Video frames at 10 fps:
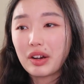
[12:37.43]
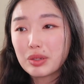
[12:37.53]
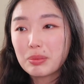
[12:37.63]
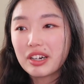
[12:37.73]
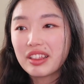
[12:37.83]
I
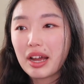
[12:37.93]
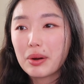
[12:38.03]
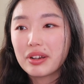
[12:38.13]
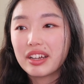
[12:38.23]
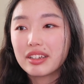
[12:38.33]
was pretty
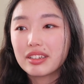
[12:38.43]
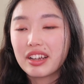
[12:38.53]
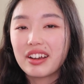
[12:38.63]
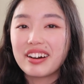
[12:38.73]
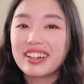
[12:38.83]
loud and
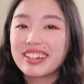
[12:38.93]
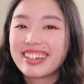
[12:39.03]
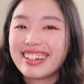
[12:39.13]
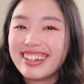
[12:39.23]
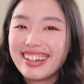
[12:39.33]
chaotic